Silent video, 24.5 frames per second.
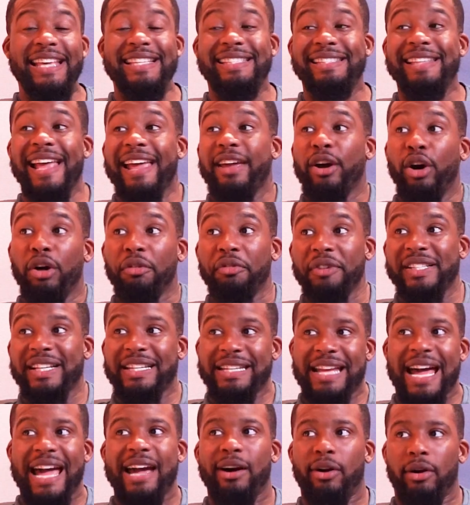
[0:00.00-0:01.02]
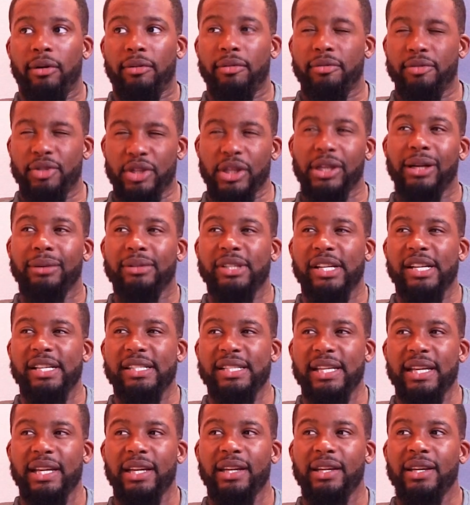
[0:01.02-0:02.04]
day off is a night off. Do you know what I'm trying to
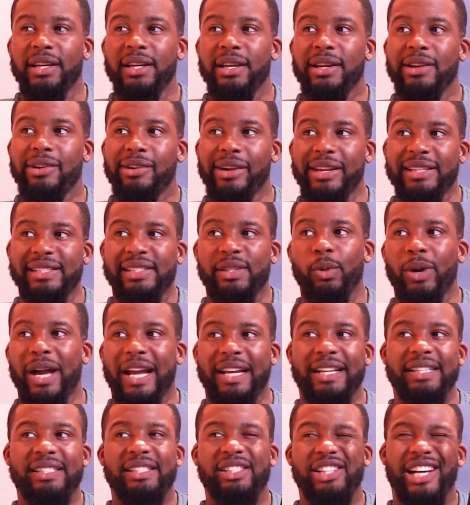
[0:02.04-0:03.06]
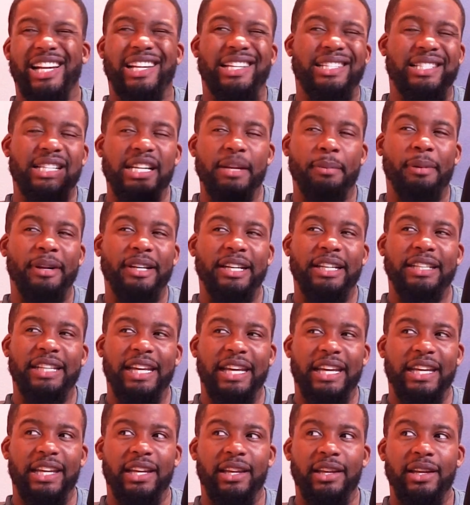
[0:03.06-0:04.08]
say? Mm. He's still kind of trying to sleep in the
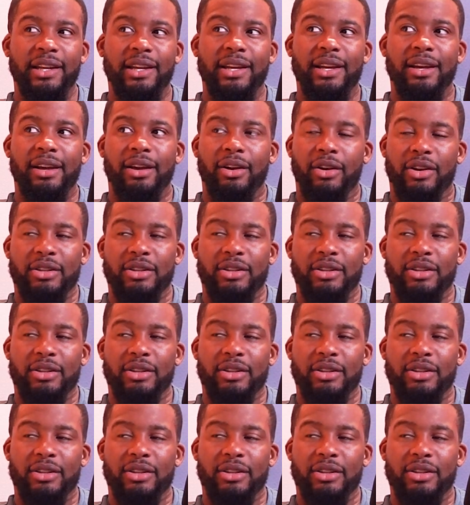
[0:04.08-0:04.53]
day, because